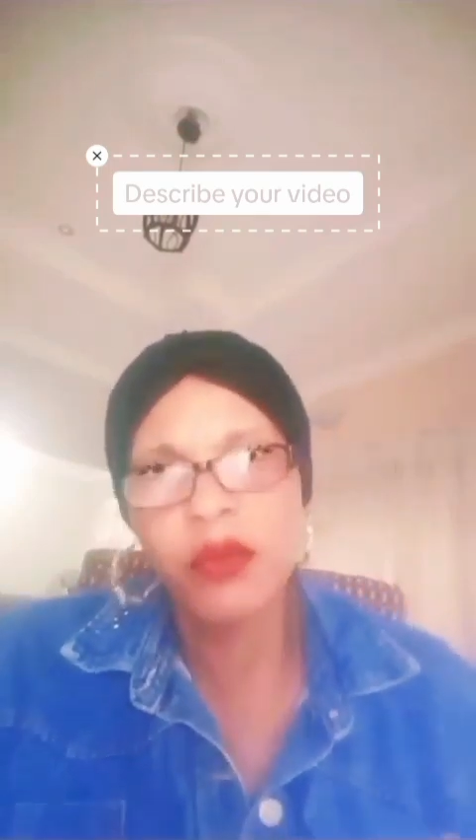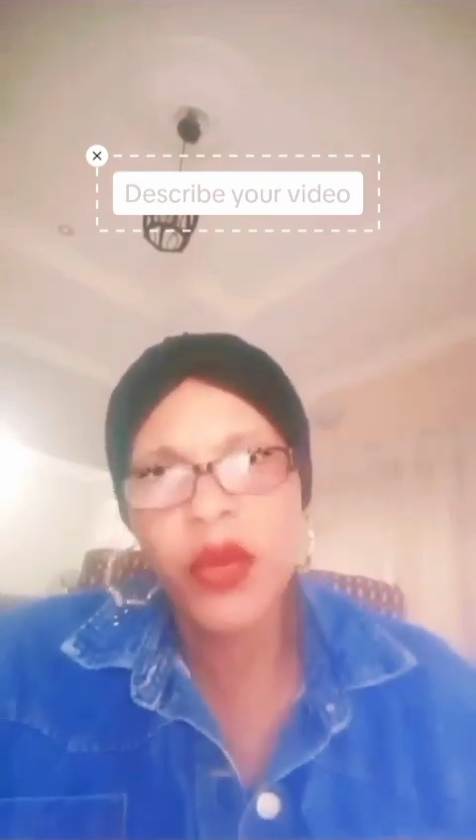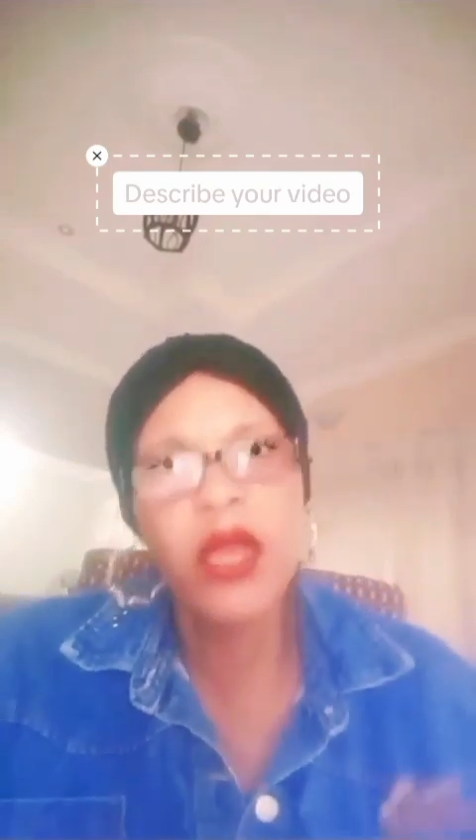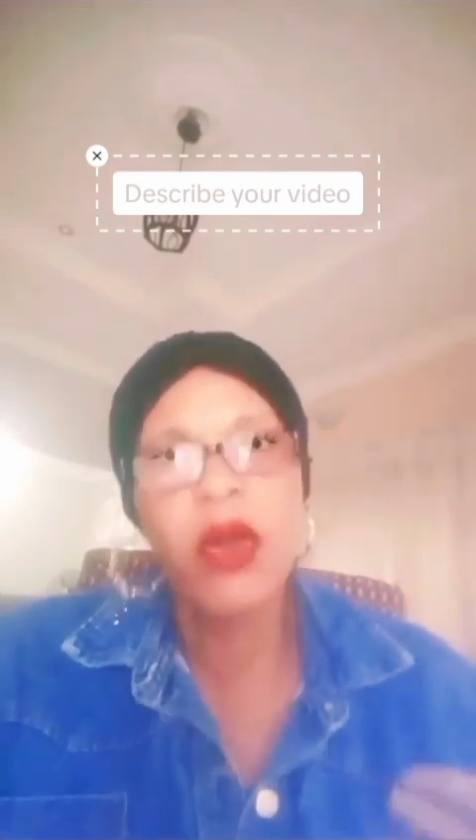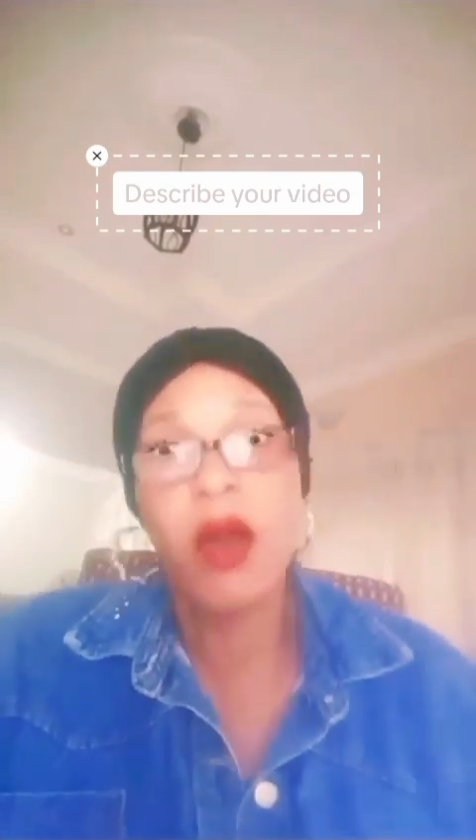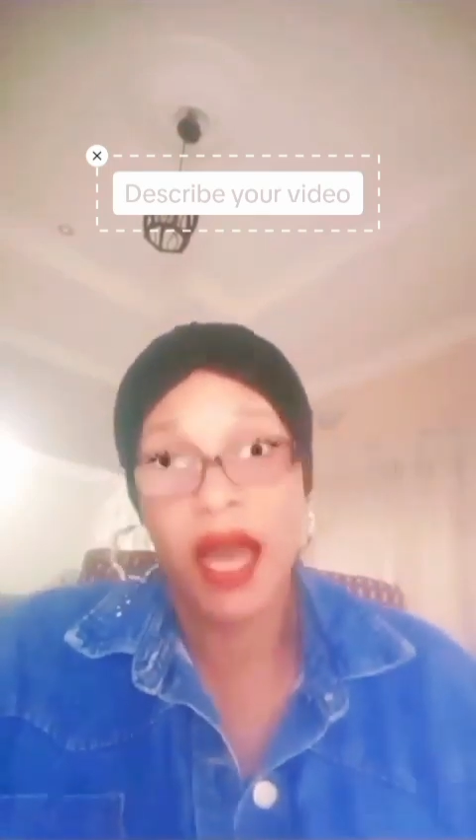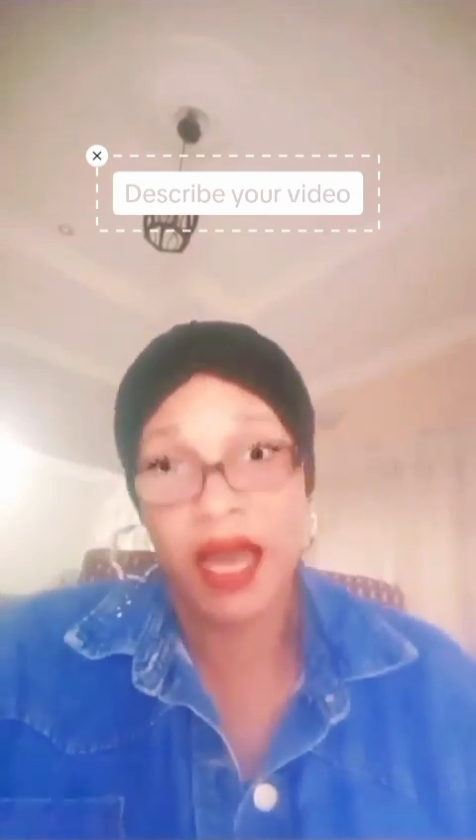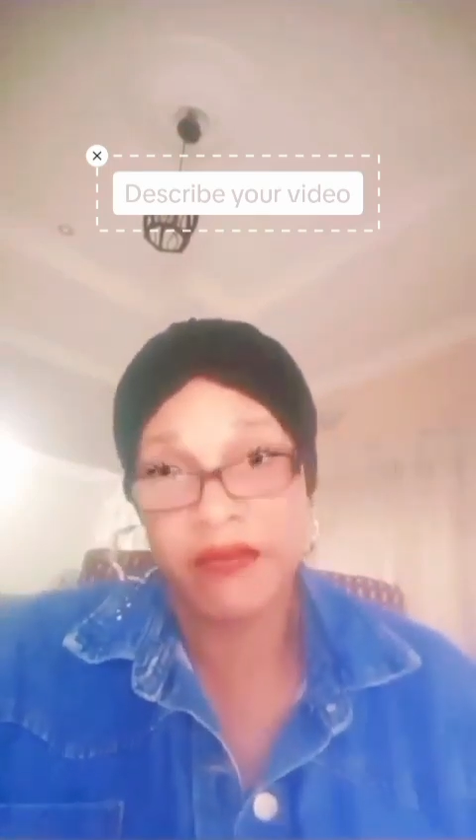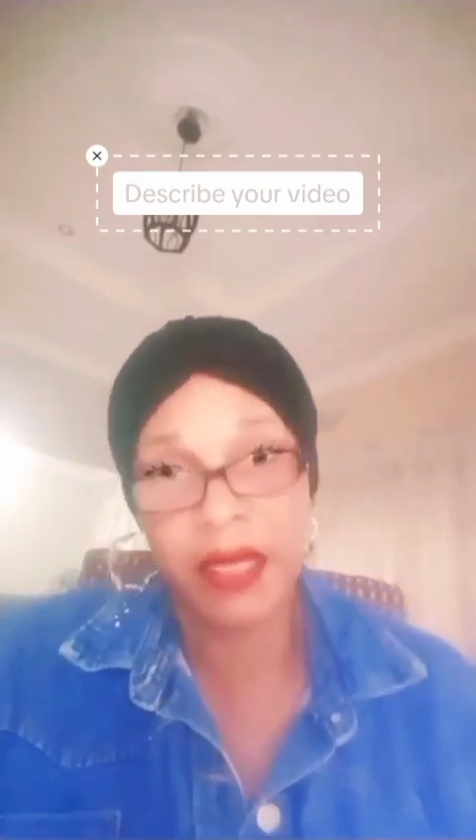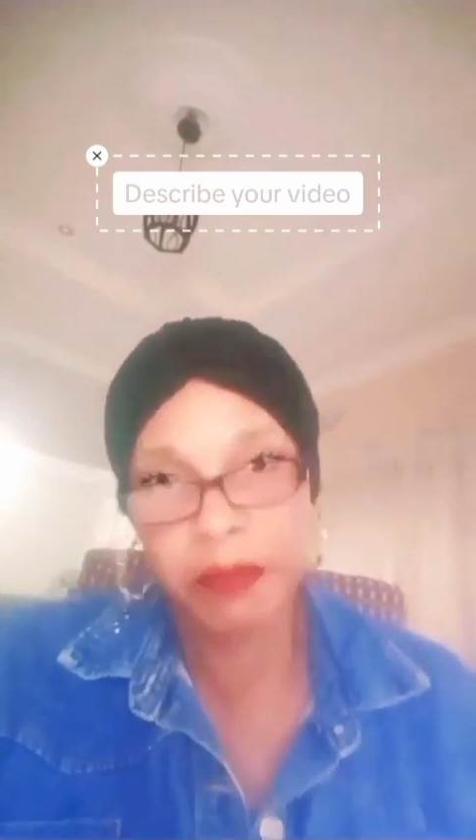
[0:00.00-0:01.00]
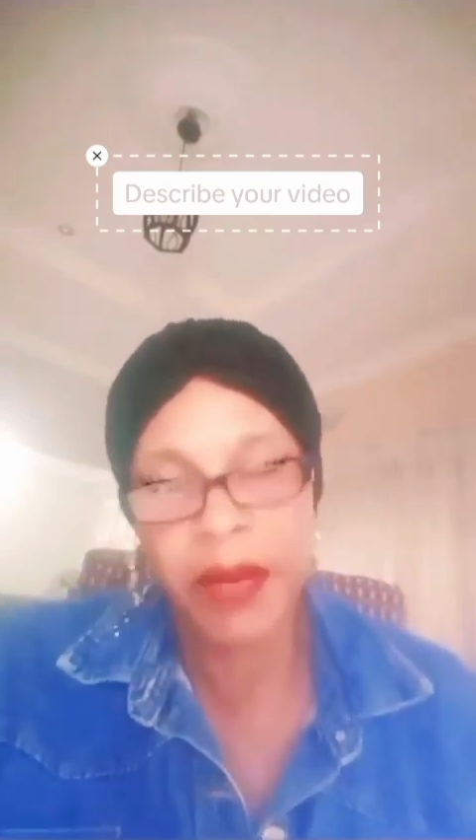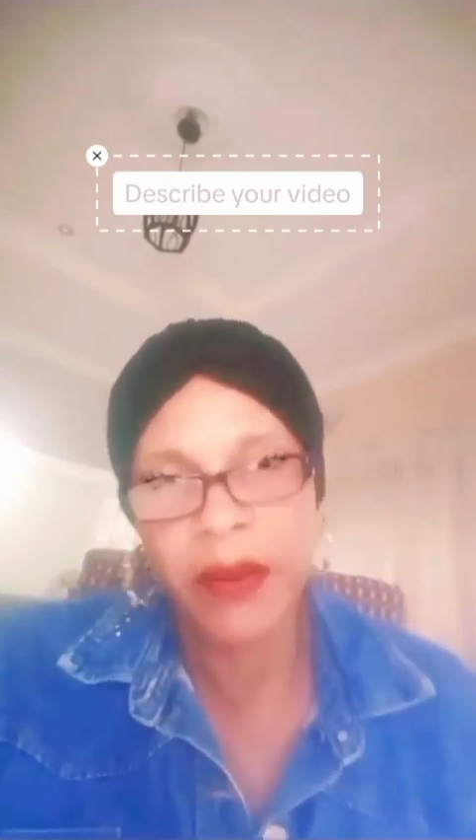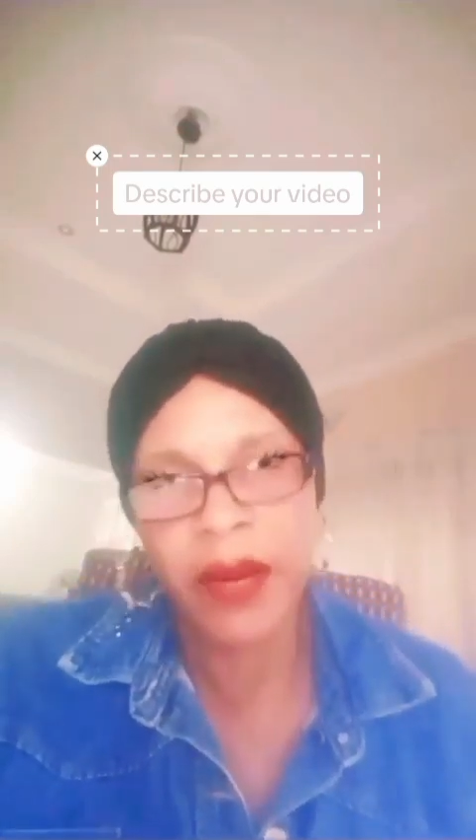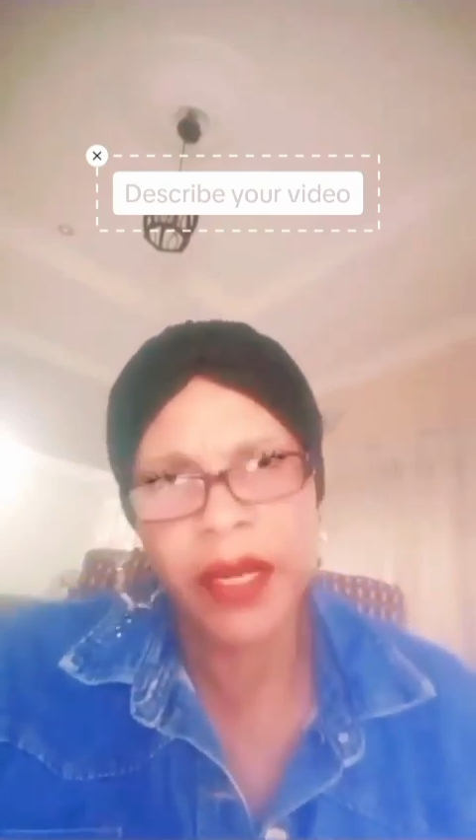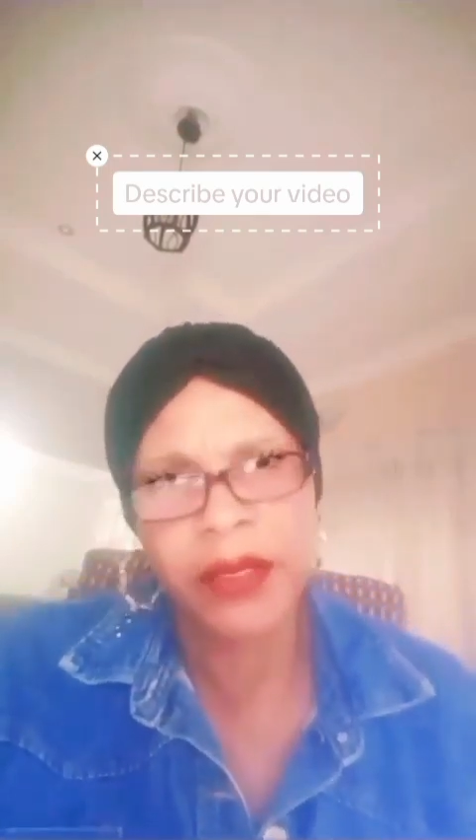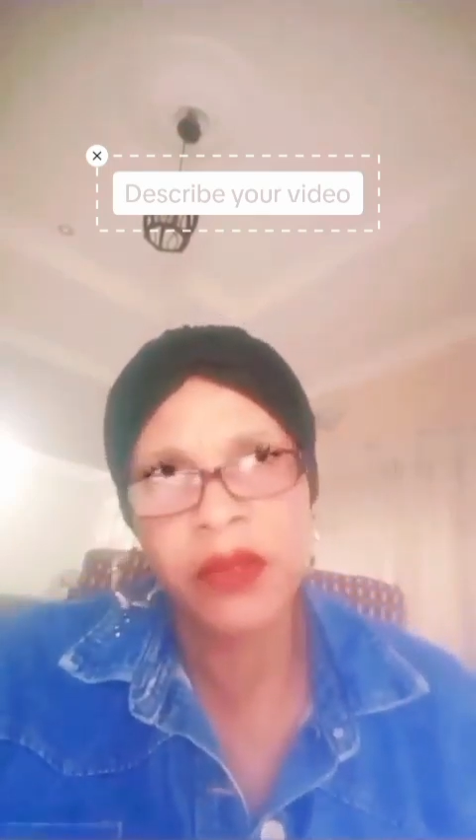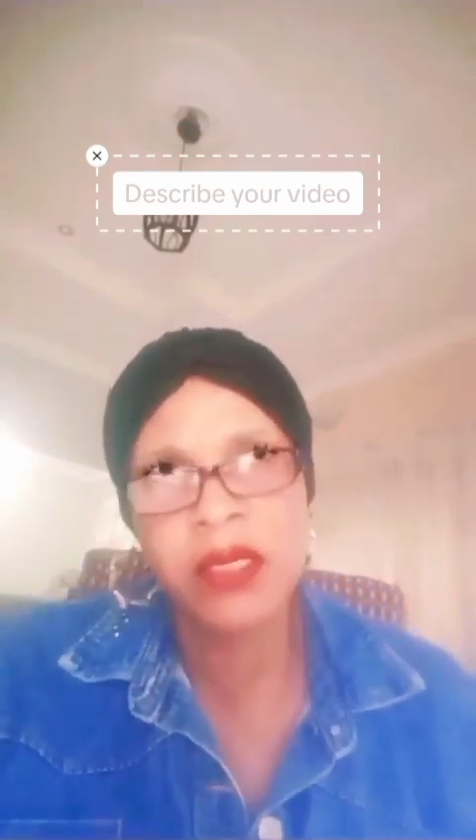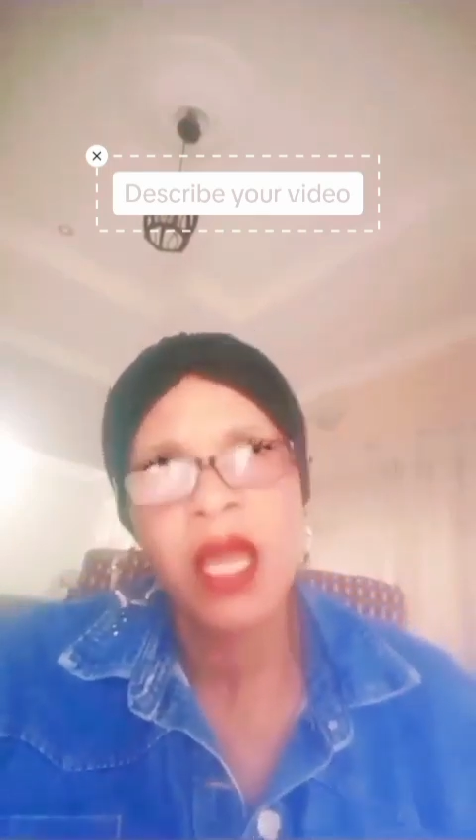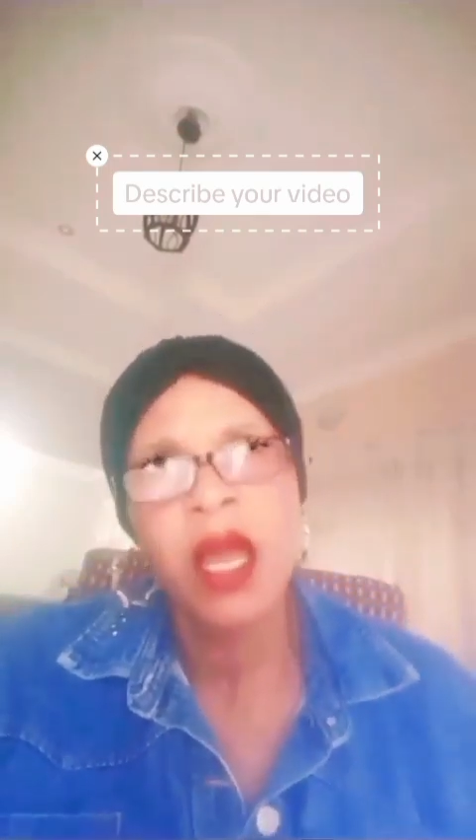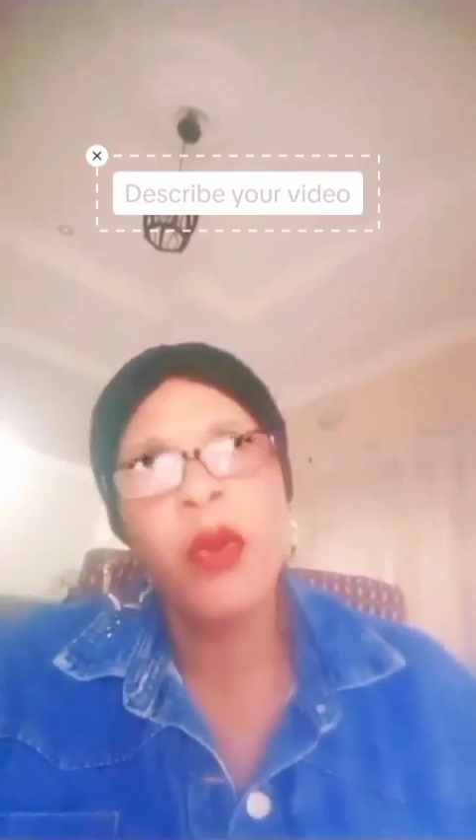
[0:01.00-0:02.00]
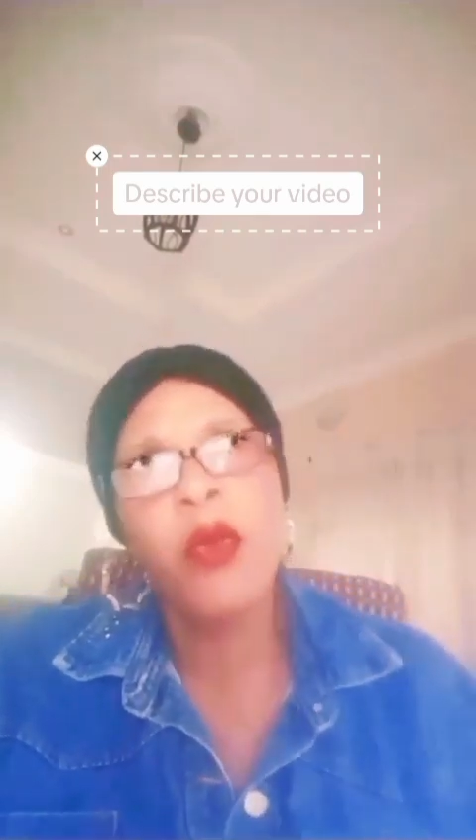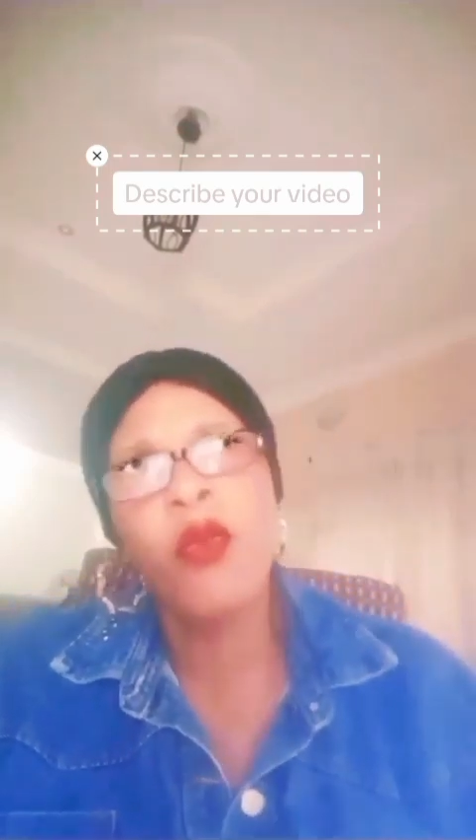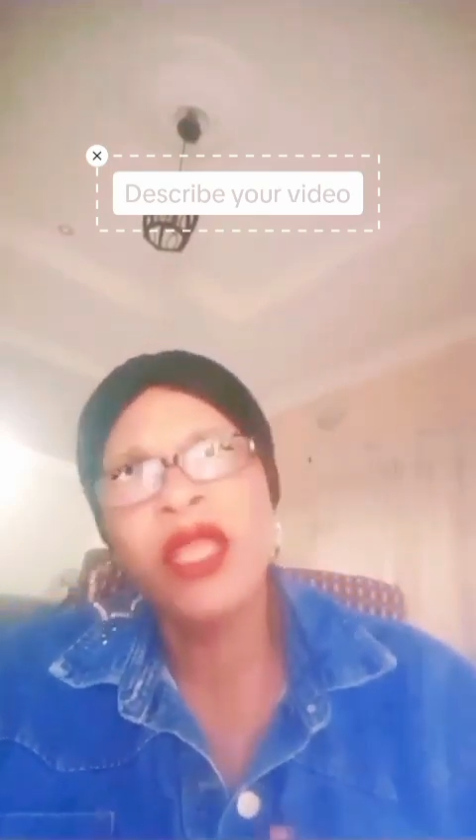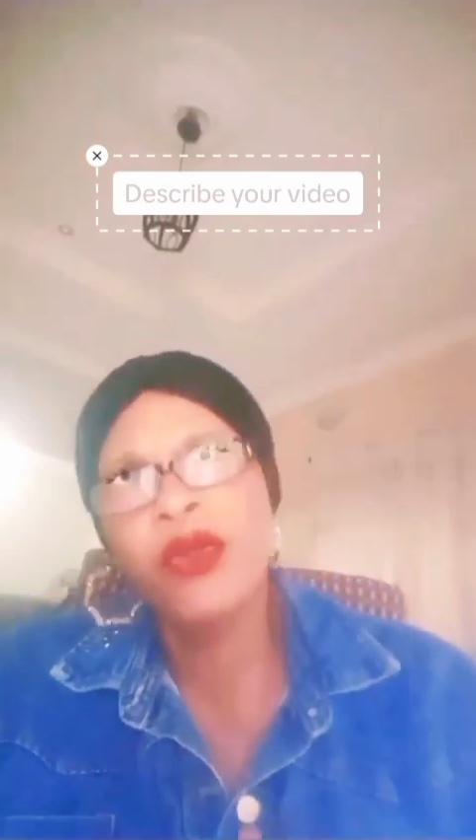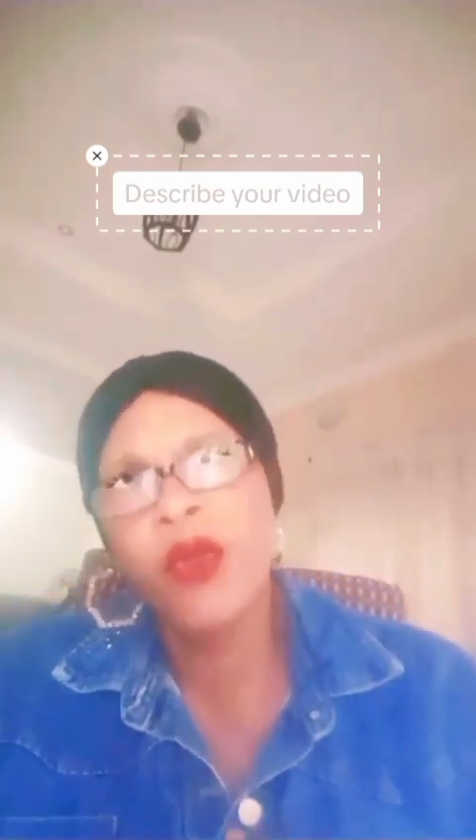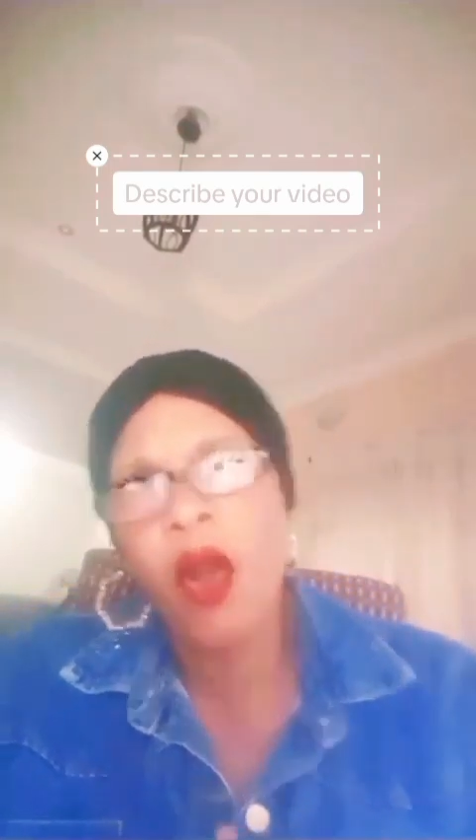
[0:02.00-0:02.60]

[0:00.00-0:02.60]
We all have that power in us. But when you are